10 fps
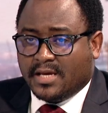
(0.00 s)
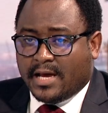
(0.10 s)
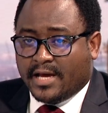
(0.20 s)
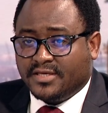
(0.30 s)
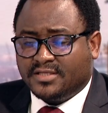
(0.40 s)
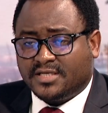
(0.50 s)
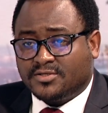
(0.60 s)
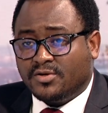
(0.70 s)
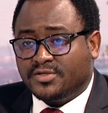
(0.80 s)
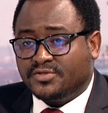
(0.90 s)
I think
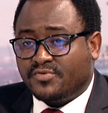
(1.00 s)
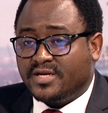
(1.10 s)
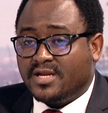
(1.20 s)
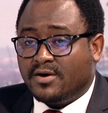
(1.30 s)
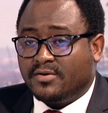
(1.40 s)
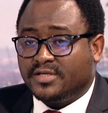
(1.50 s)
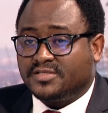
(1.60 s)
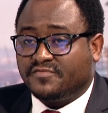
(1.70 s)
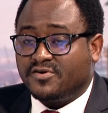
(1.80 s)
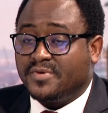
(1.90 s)
technology right now, it's
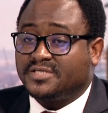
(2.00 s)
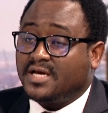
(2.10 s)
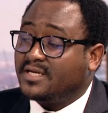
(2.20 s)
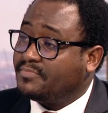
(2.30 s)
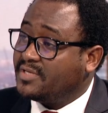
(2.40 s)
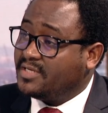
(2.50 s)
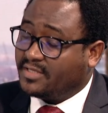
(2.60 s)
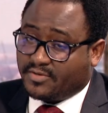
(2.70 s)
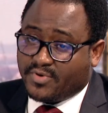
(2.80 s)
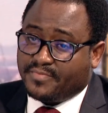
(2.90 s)
very much underpinning
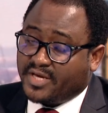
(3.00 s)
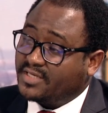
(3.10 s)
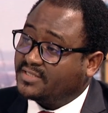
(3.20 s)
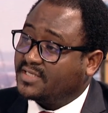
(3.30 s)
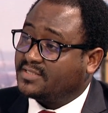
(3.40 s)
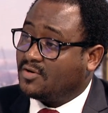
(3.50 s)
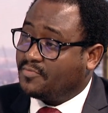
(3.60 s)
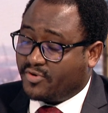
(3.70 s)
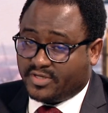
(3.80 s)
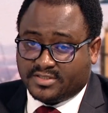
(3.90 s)
the way banking sector
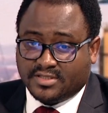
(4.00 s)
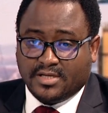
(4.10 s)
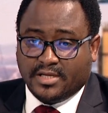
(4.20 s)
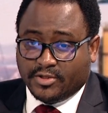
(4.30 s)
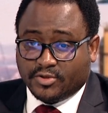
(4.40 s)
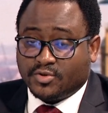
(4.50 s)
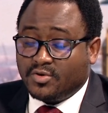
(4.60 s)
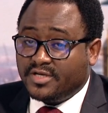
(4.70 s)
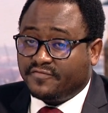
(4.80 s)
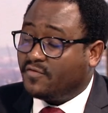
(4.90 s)
operates, not
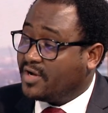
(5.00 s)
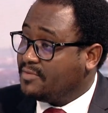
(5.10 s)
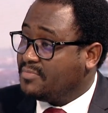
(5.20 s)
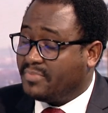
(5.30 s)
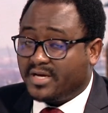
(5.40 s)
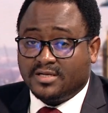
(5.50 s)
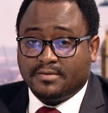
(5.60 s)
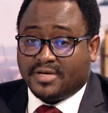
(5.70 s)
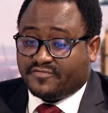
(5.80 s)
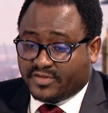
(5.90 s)
only for N M B Bank,
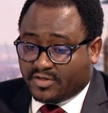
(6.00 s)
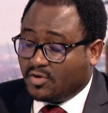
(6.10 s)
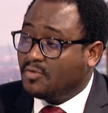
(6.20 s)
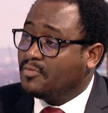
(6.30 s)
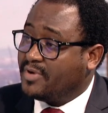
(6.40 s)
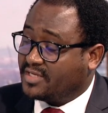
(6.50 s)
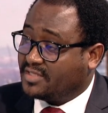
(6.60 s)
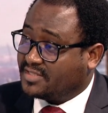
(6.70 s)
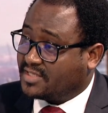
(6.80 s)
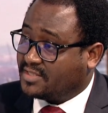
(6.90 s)
but for the global banking
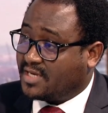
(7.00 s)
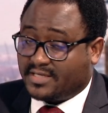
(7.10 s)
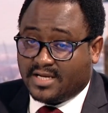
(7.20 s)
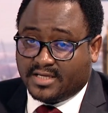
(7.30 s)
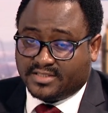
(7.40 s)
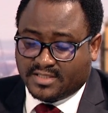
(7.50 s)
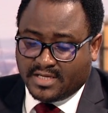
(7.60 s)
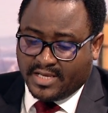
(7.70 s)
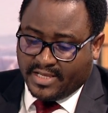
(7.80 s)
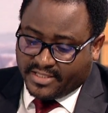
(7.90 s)
sector at large.
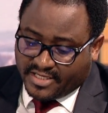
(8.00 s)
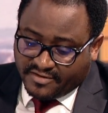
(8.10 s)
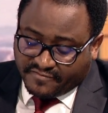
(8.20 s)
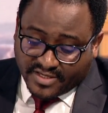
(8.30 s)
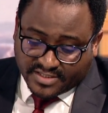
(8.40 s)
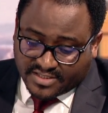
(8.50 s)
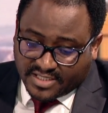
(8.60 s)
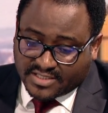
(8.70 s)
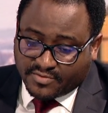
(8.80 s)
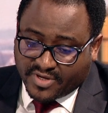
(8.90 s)
The events
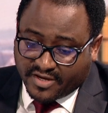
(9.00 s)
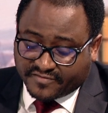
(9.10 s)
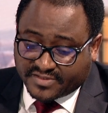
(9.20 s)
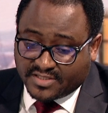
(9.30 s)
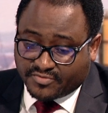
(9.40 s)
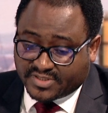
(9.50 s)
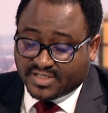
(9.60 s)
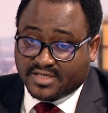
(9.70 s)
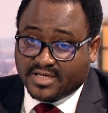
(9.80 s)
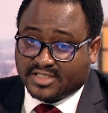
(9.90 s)
that uh, we have seen
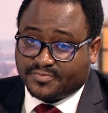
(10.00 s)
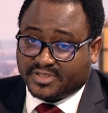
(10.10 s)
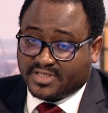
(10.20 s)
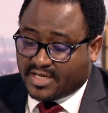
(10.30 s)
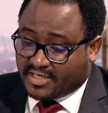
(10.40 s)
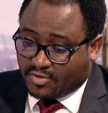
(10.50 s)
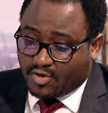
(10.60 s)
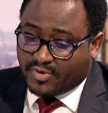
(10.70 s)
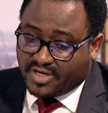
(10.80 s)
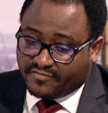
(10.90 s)
recently, especially at
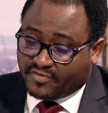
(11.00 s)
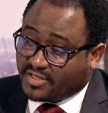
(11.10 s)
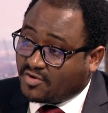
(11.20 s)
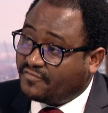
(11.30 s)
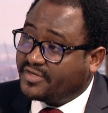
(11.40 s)
global level, the COVID